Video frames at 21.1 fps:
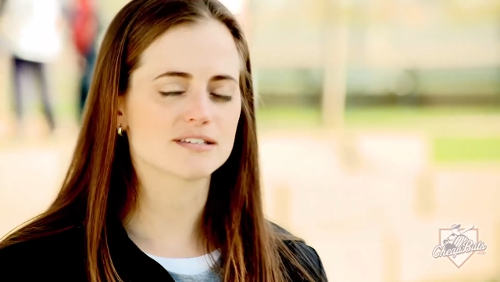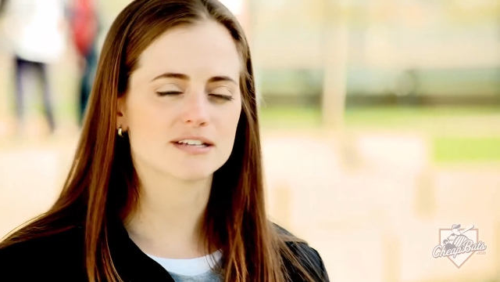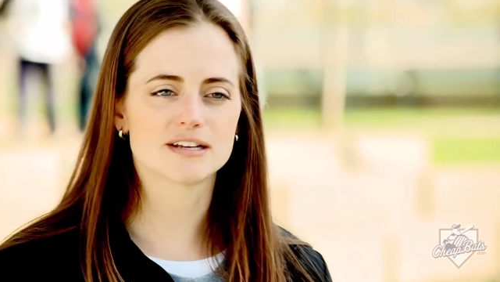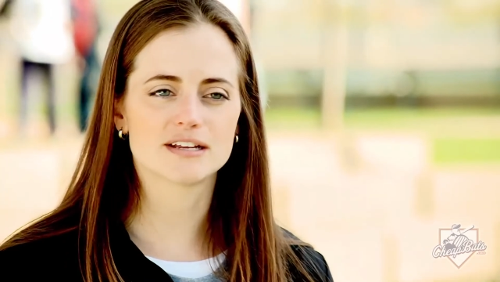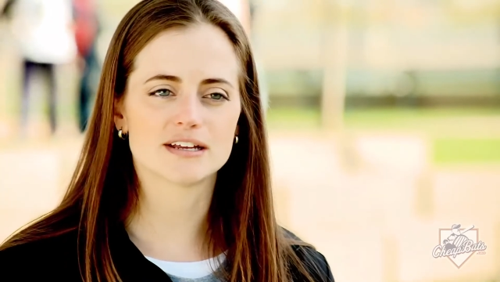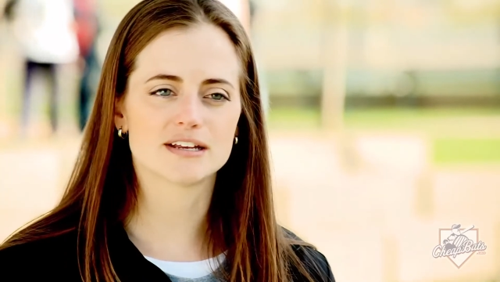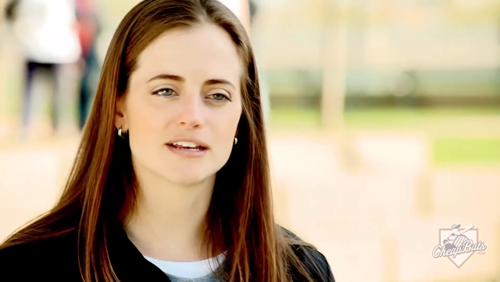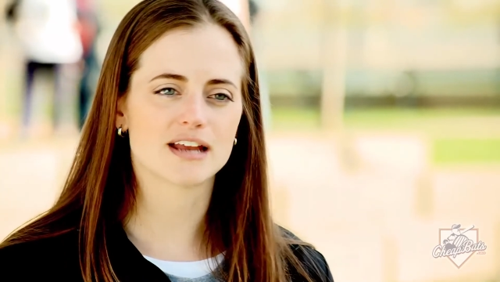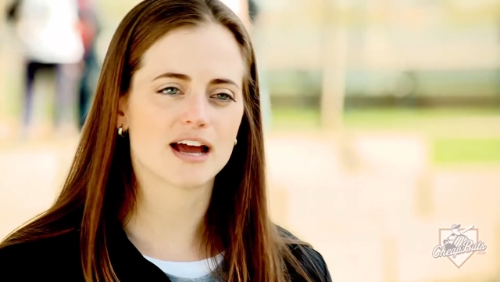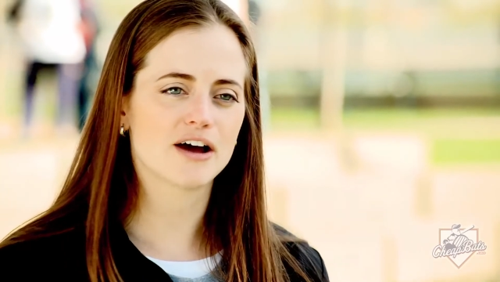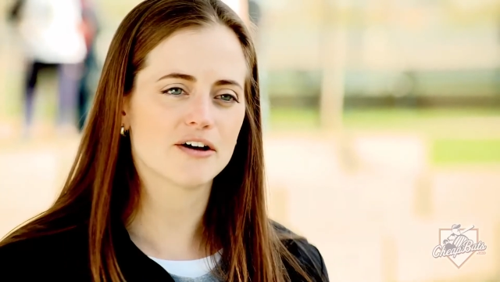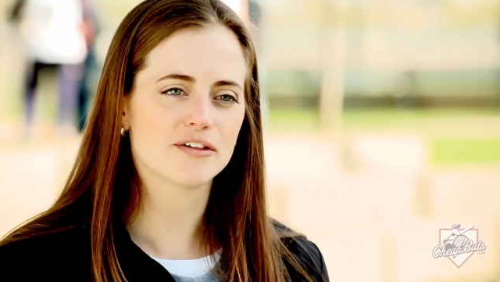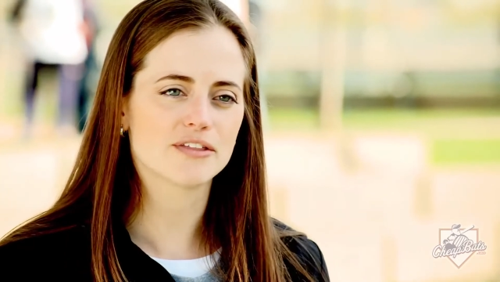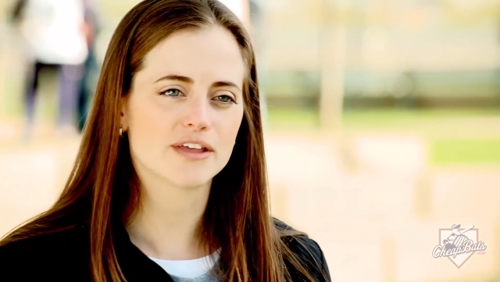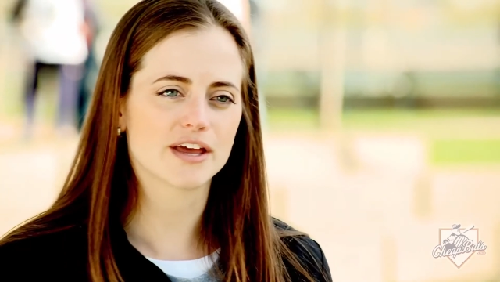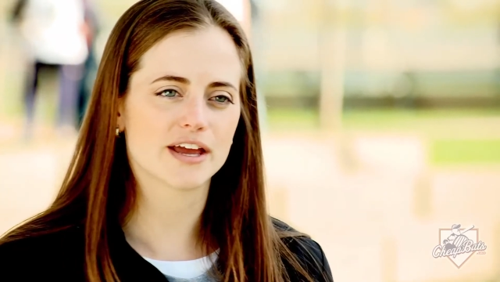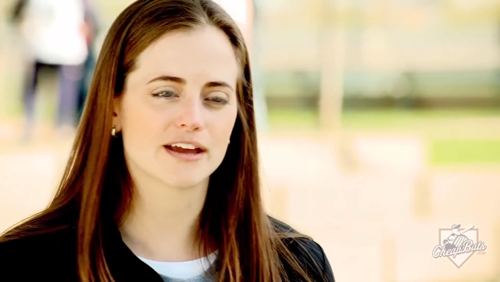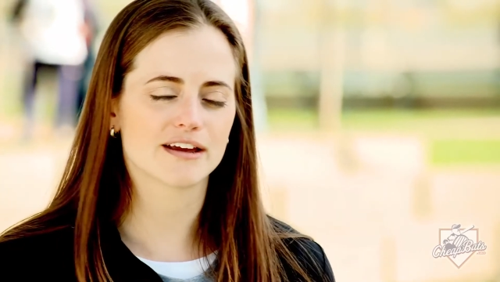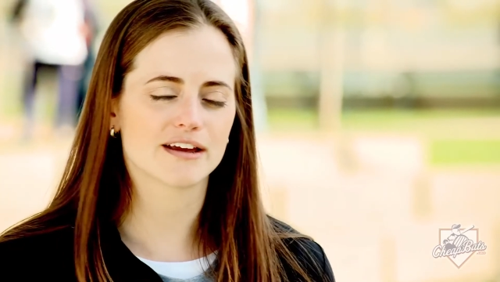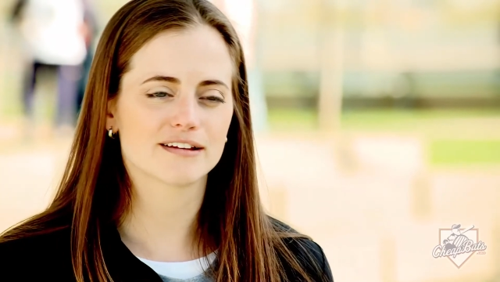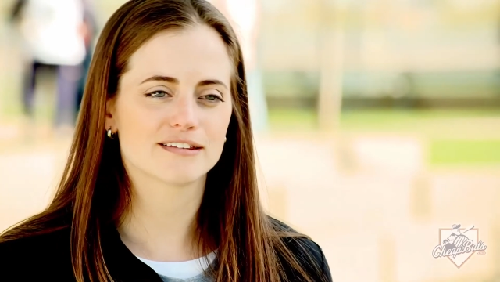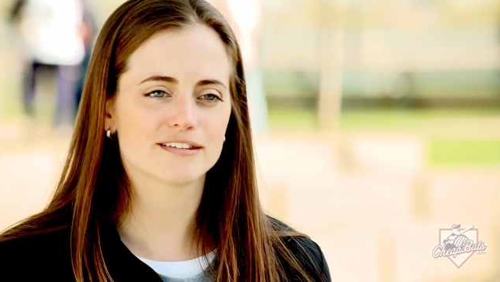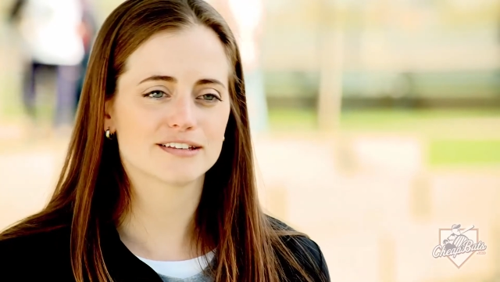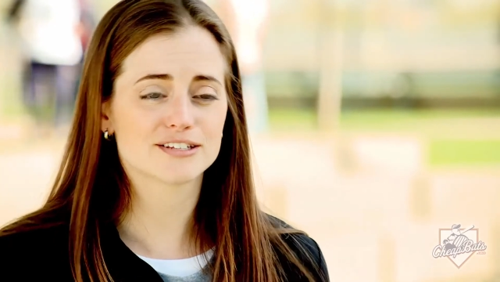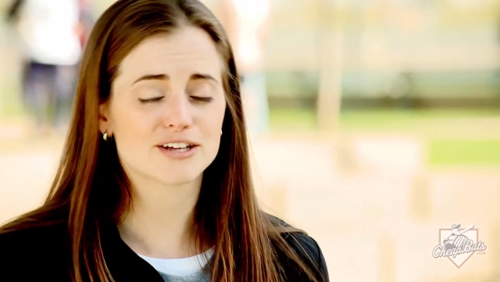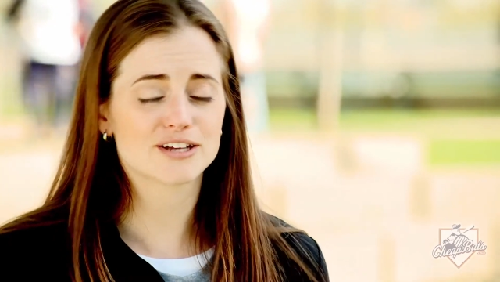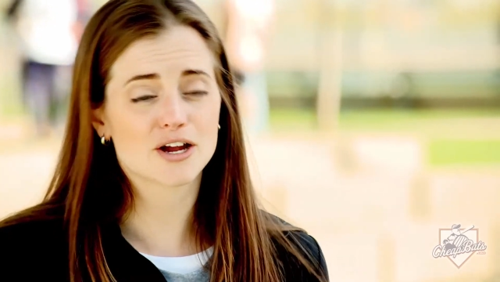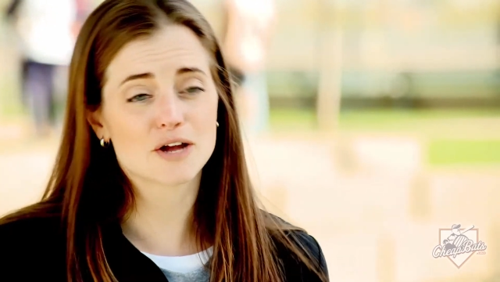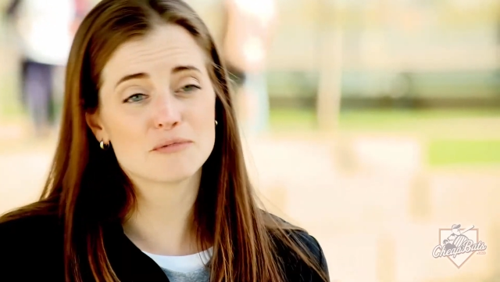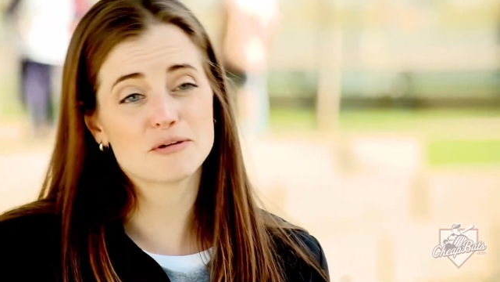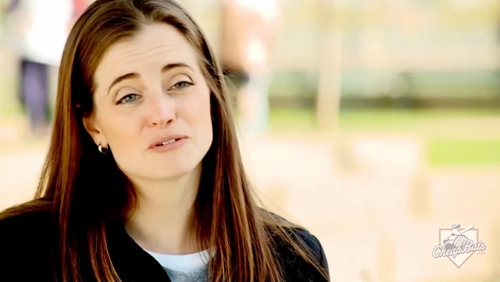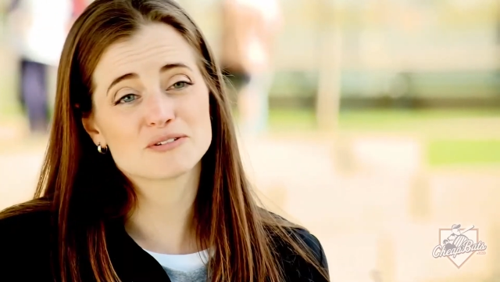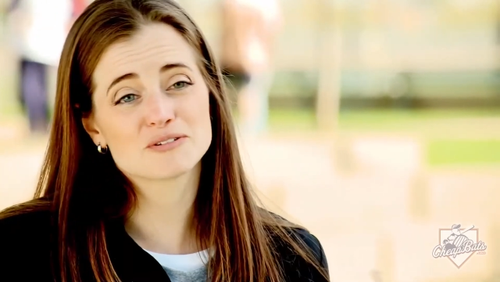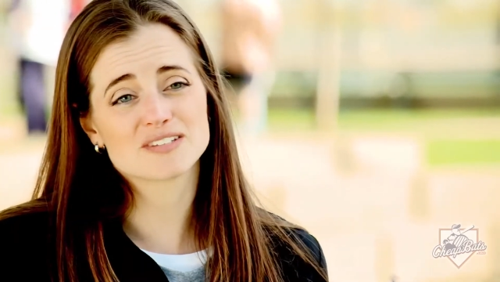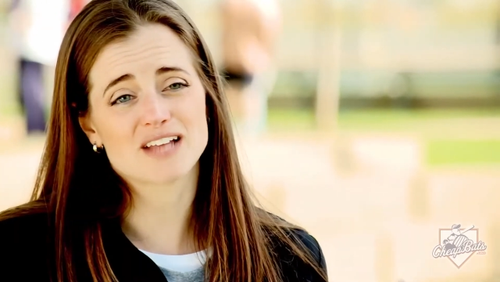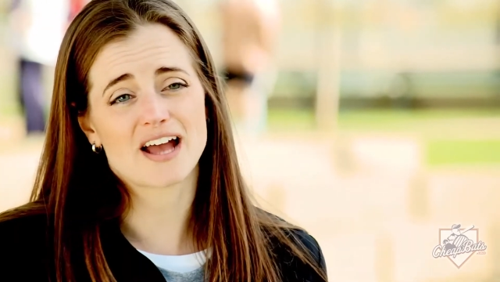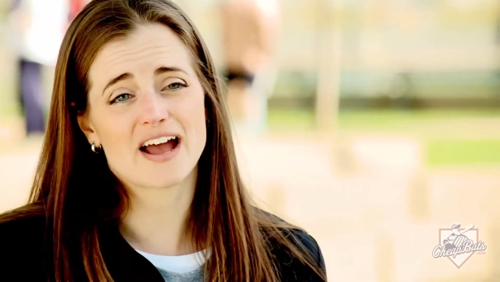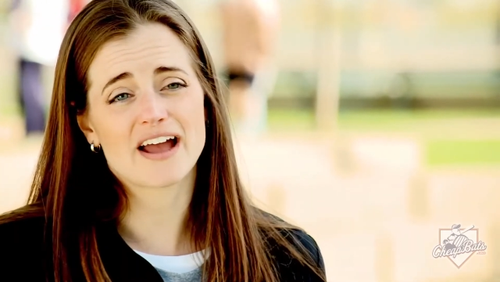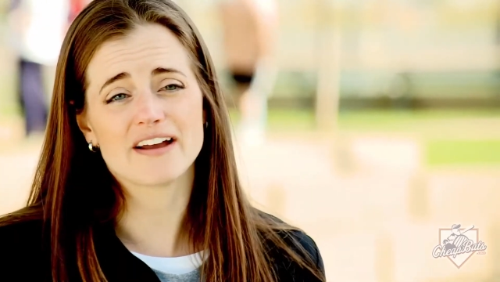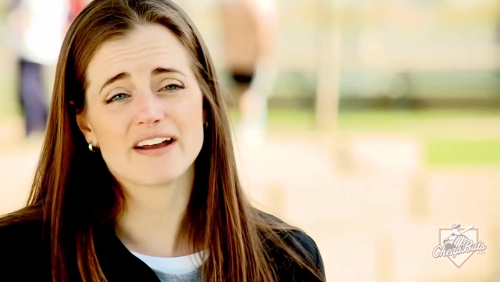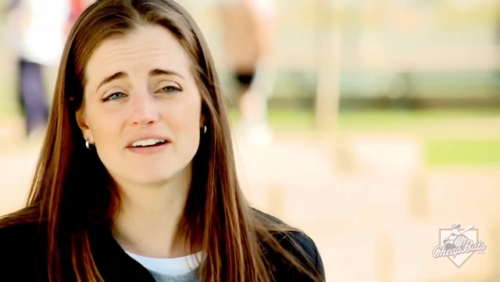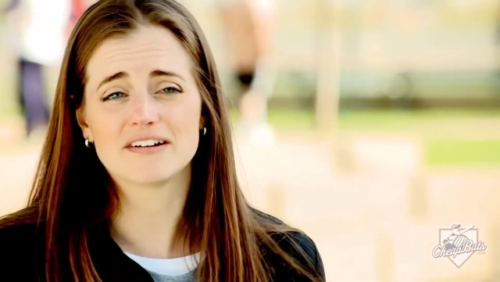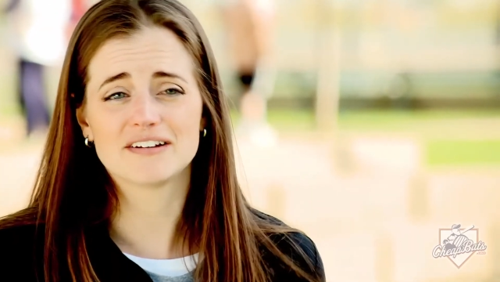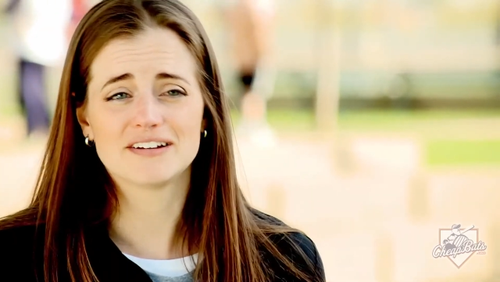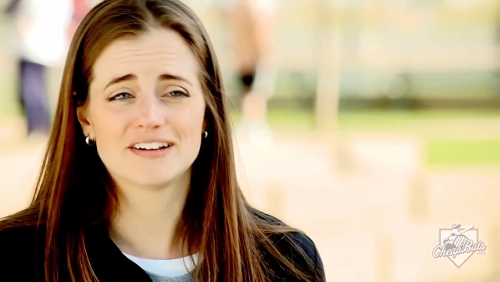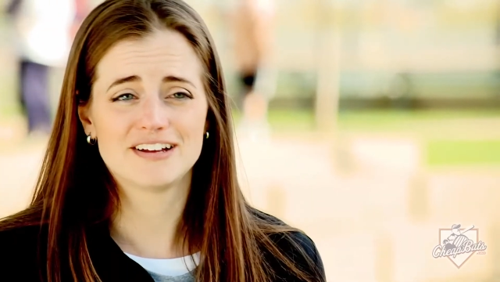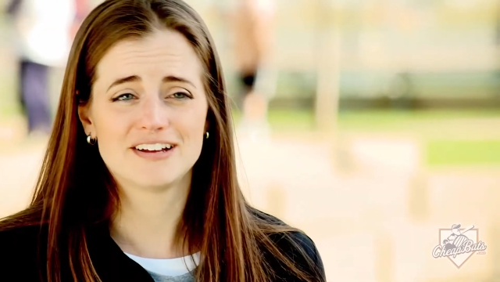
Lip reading: and how they, we talk about style.